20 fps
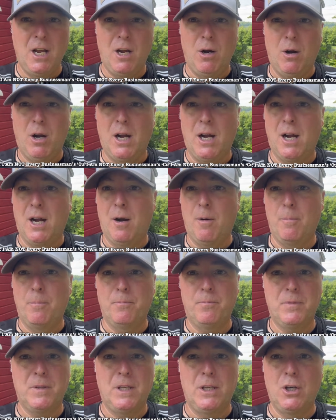
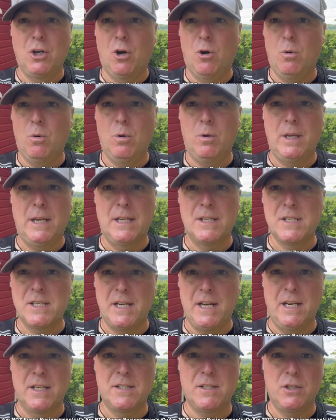Um, you know, it's,
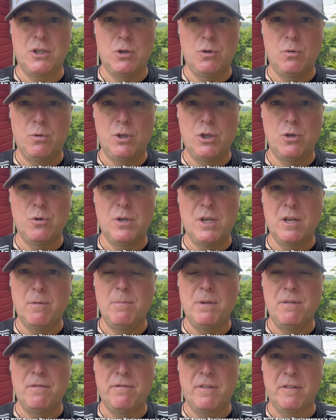it's, you, you give
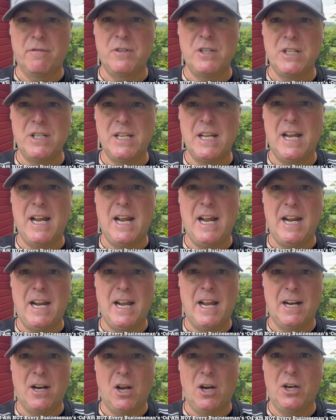me 50K
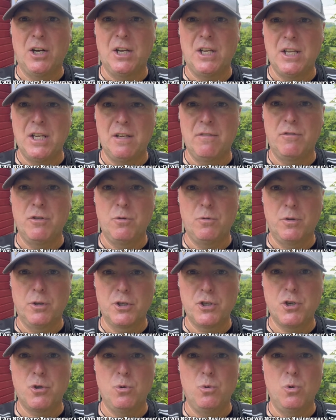and I'm going to give you the
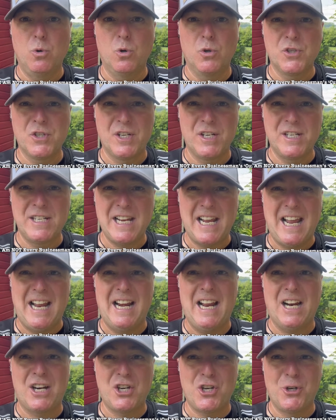tools to
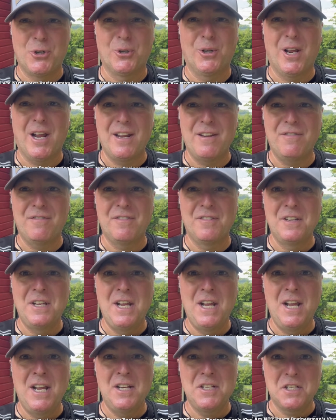10X your life,
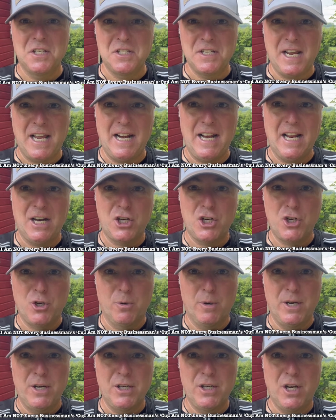to 10X
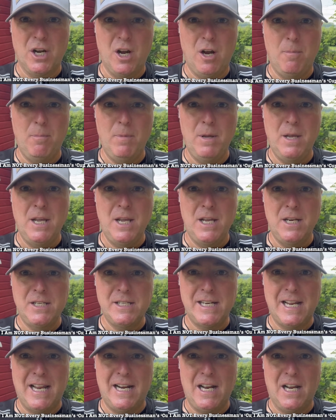your income,
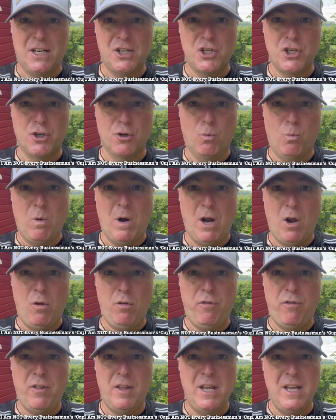10X your
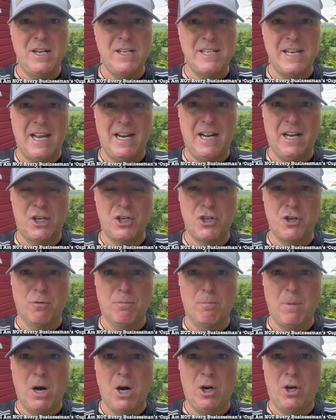wealth, 10x your
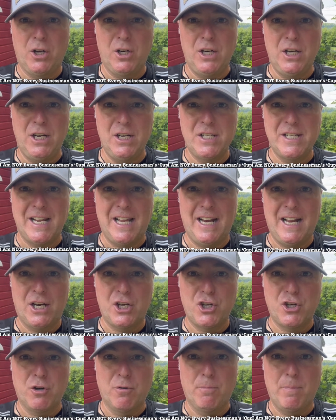marketing,
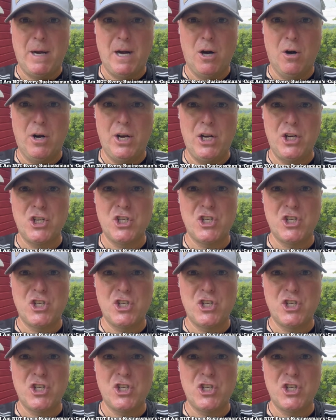10x your marriage,